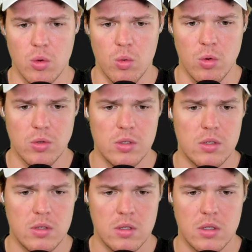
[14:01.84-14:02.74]
rules?
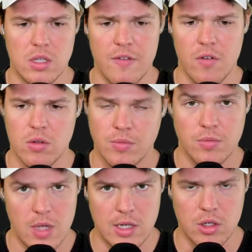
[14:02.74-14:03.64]
Default,
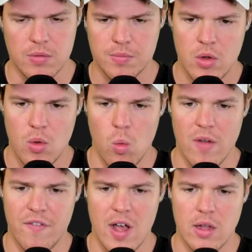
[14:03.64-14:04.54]
enter. What
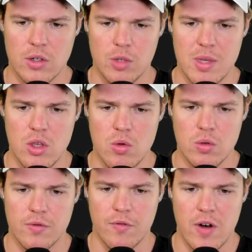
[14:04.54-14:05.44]
file should be used
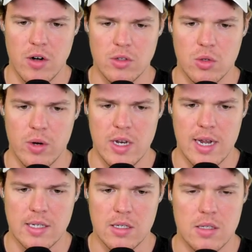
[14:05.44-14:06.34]
for Firestore
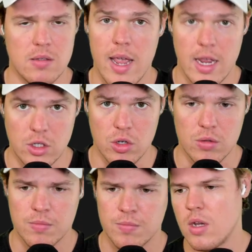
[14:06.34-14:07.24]
indexes? Enter.
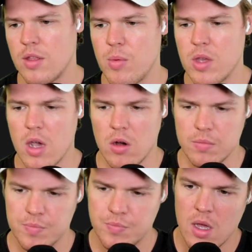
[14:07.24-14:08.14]
And there we go.
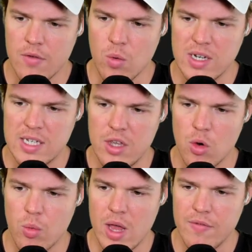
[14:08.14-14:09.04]
If you want to see your
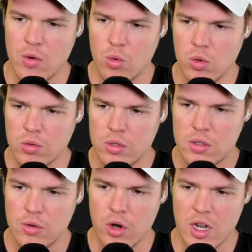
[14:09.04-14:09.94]
relevant rules,
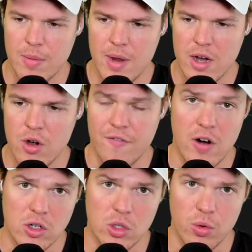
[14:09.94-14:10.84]
you're going to come down here to
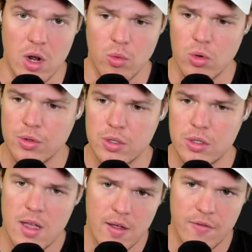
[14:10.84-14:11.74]
firestore.rules
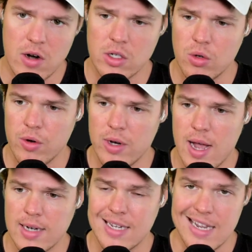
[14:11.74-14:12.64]

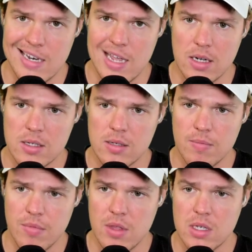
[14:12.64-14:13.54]
firestore.index.
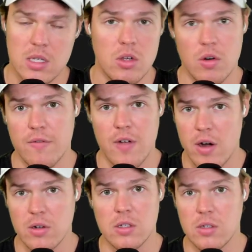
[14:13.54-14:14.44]
This is your
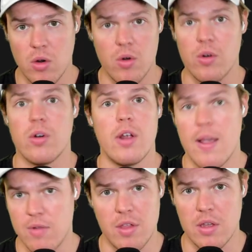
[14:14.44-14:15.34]
Firestore
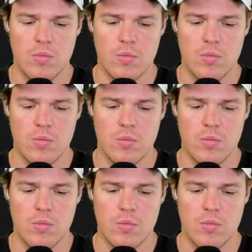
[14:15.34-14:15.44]
everything.